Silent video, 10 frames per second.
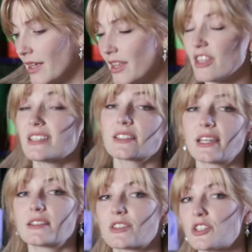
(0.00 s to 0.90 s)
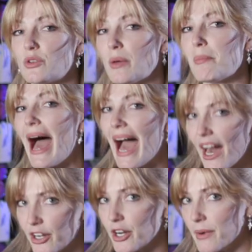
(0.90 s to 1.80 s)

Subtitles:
This gets to the pattern